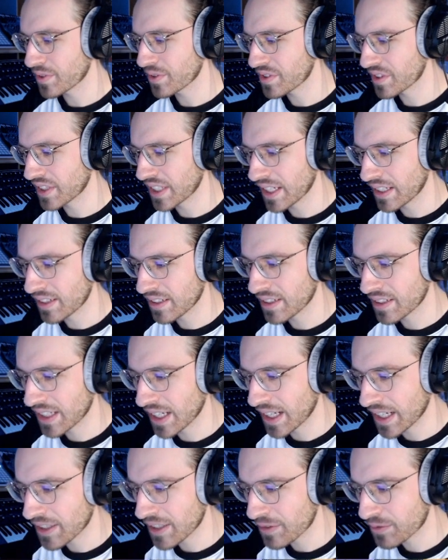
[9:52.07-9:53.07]
again, it
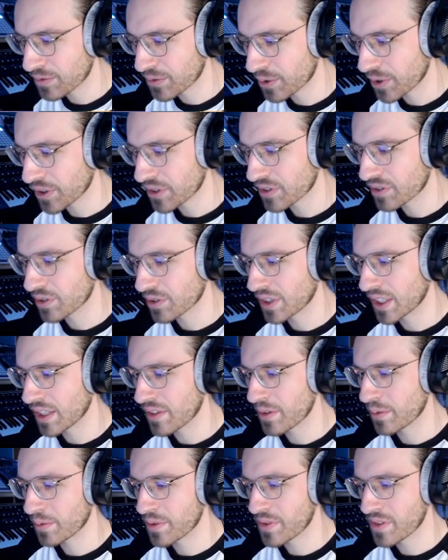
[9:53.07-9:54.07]
kind of works together
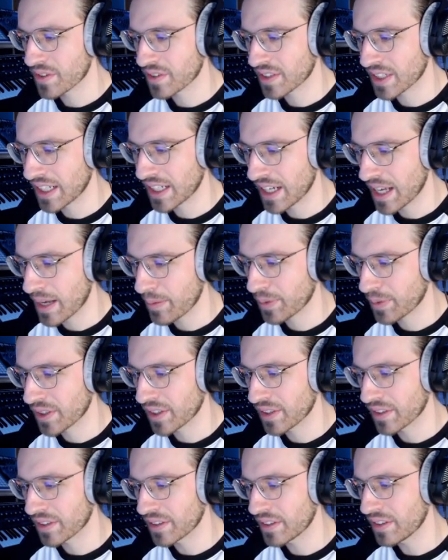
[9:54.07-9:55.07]
with this clap
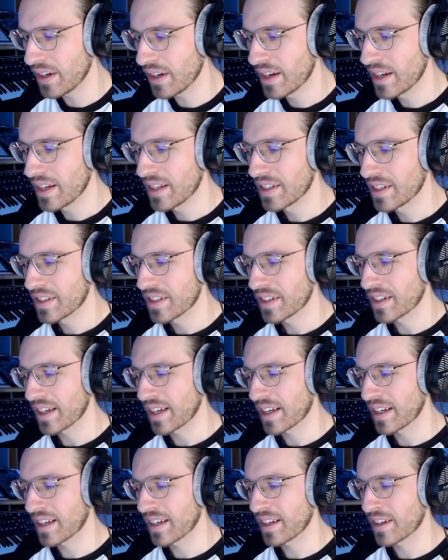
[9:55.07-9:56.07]
here.
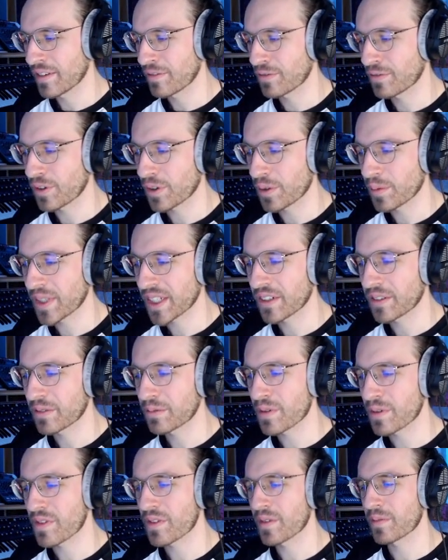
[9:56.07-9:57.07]
forming a
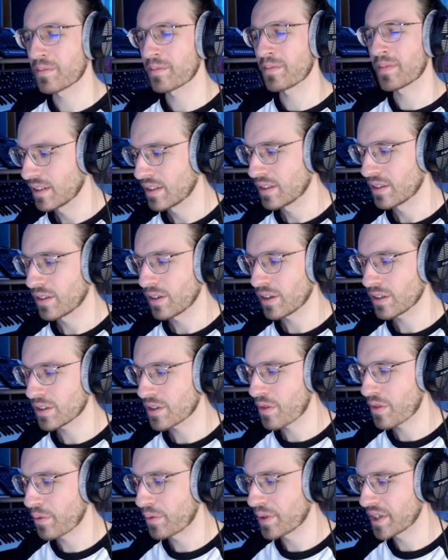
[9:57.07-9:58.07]
rhythm. All the
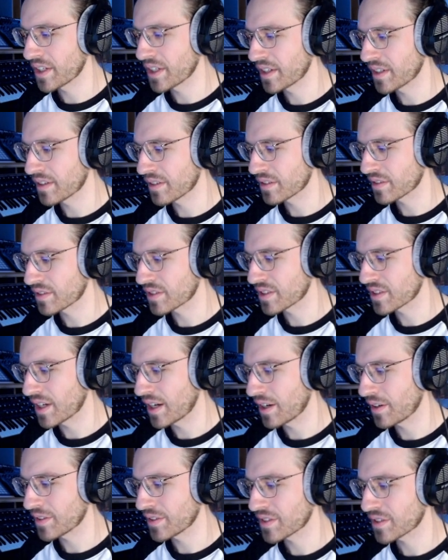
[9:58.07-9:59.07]
three
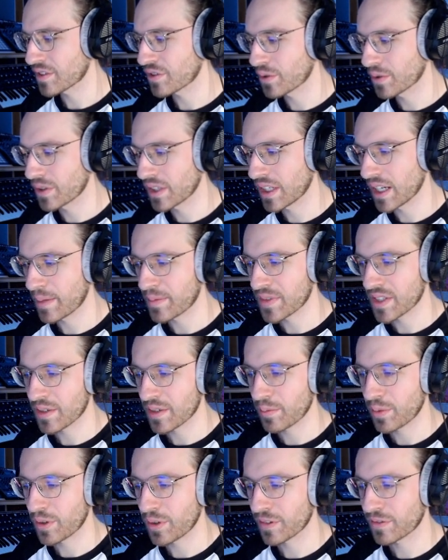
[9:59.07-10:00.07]
sounds, the two claps and the
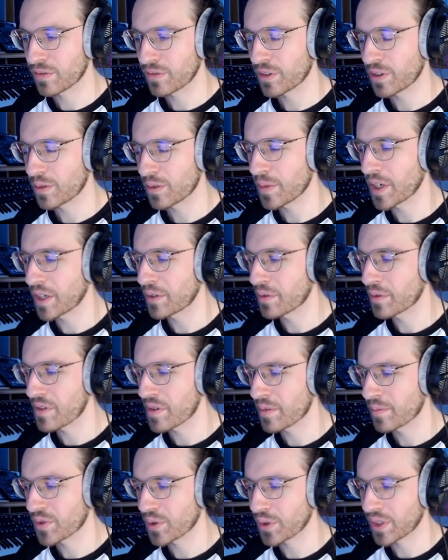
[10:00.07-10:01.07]
perk, form a rhythm
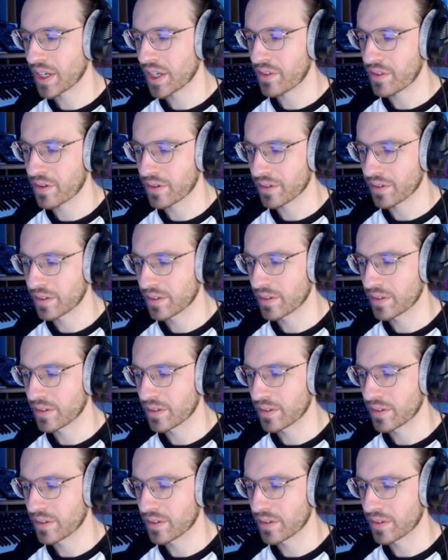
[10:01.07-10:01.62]
together.